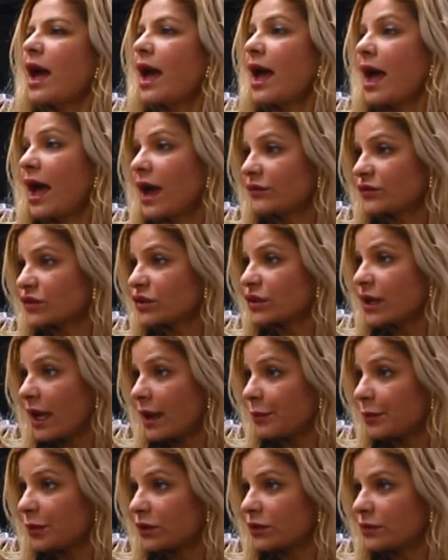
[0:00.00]
After
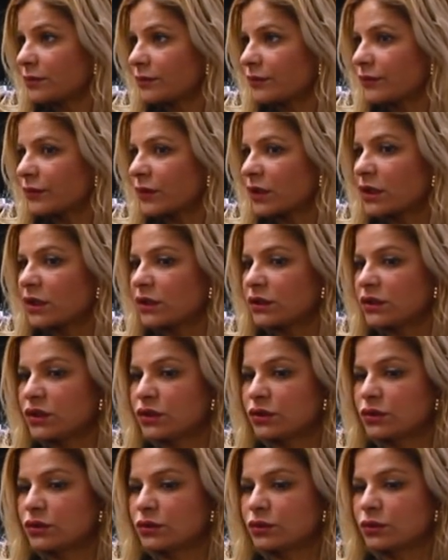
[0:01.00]
Apple,
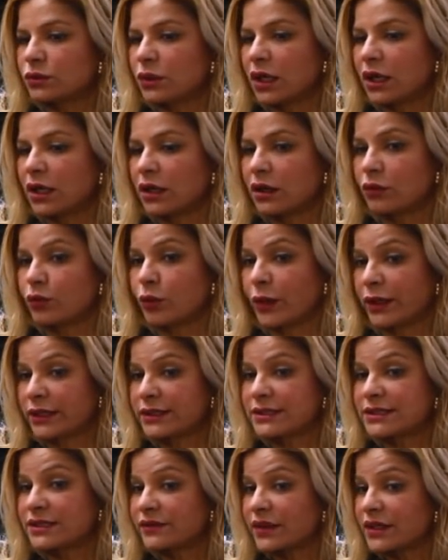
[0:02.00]
you went
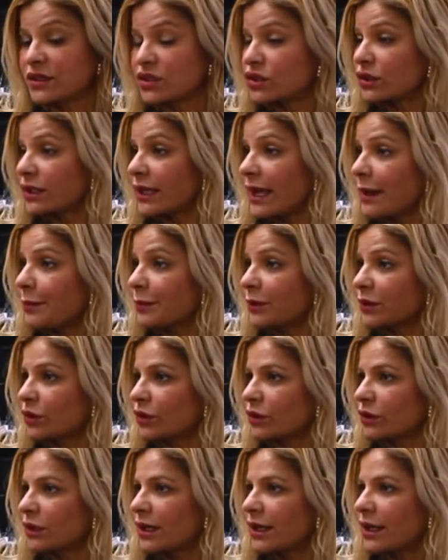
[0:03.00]
into venture
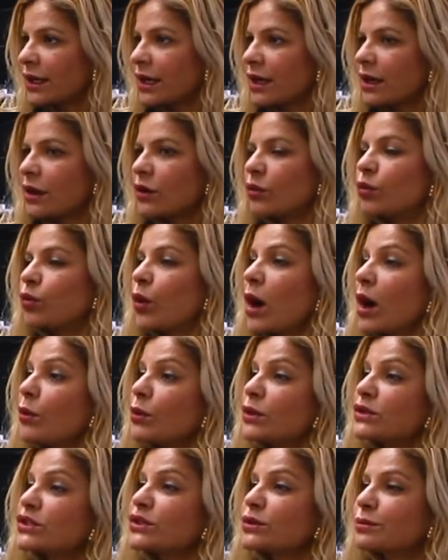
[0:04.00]
capital. Mm-hmm. What
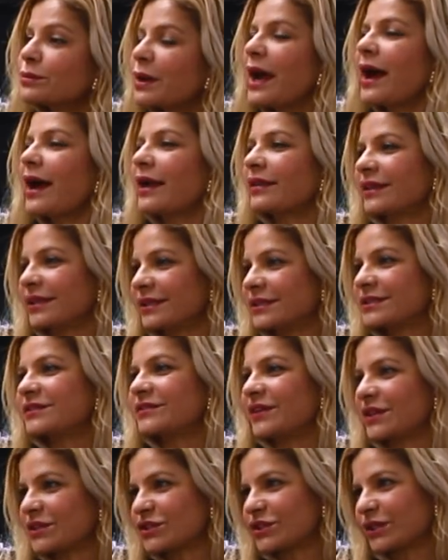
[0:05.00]
was your path into
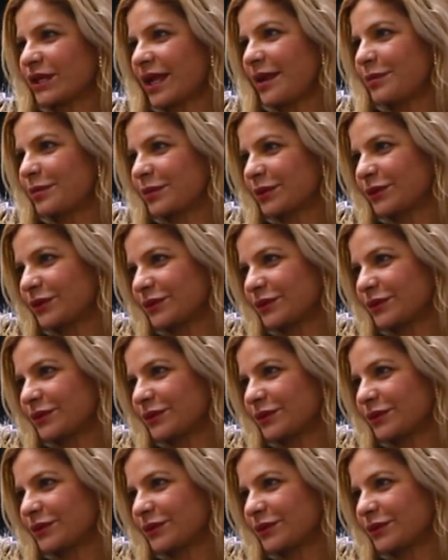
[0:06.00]
venture capital?